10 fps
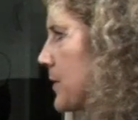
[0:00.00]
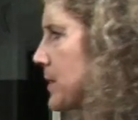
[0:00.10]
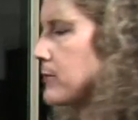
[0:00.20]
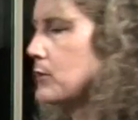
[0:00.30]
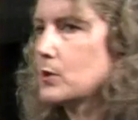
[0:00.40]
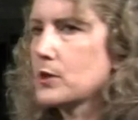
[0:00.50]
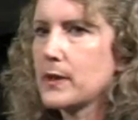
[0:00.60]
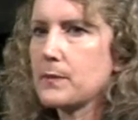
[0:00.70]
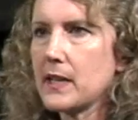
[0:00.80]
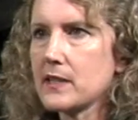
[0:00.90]
But if you're
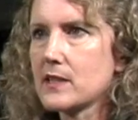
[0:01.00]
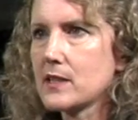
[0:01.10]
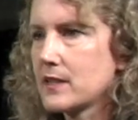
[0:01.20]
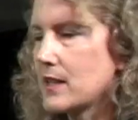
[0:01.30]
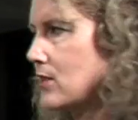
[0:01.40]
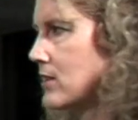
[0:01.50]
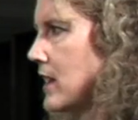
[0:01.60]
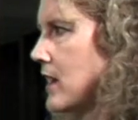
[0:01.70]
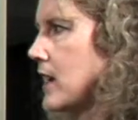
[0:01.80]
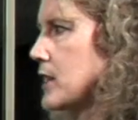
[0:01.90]
doing pieces to sell
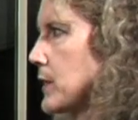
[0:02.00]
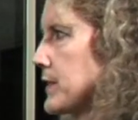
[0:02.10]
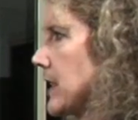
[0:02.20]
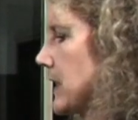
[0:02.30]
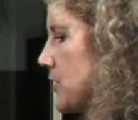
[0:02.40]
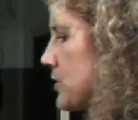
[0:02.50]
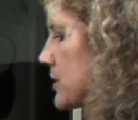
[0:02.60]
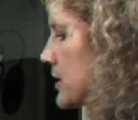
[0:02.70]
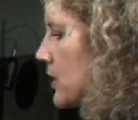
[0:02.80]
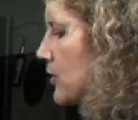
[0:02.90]
and you want that extra
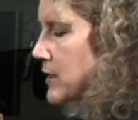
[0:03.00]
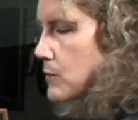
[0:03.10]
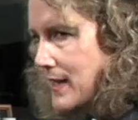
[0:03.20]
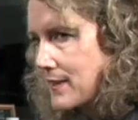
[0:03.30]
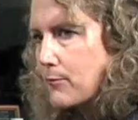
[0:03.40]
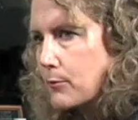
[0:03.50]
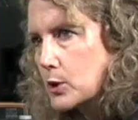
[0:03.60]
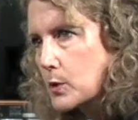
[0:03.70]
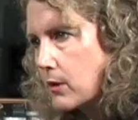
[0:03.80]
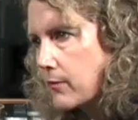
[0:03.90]
security, wait that full 12